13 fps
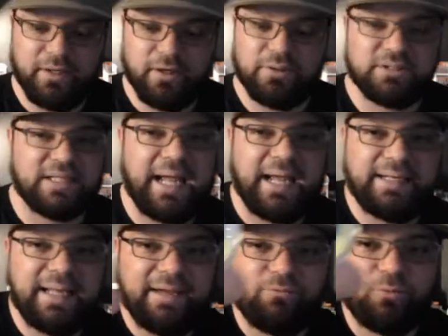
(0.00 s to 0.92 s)
know is I had to
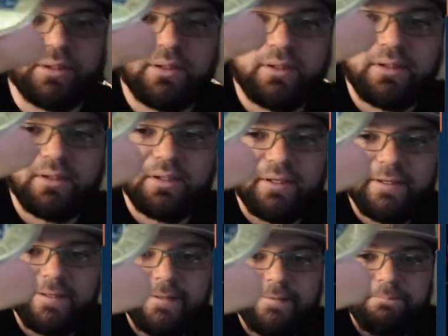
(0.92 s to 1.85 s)
have one.
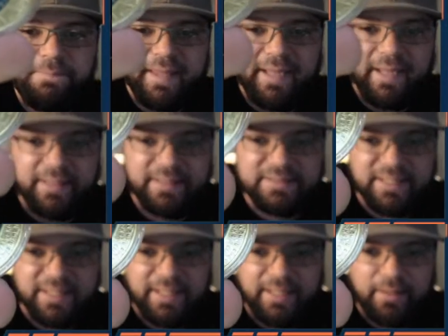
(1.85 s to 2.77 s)
And it's
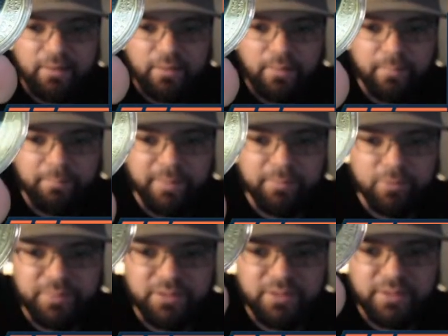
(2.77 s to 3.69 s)
a
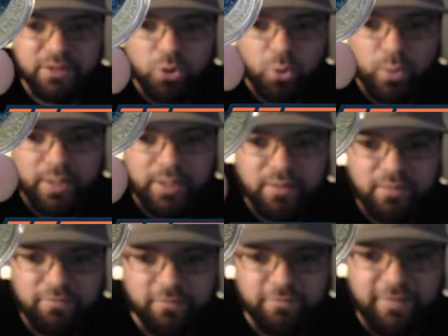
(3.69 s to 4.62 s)
memorabilia coin
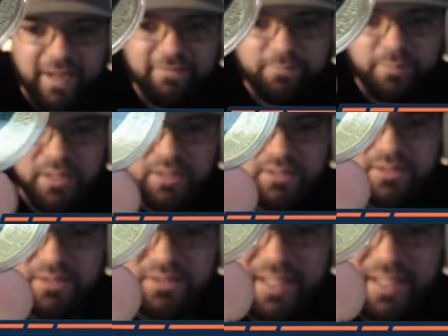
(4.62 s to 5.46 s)
for $5. It's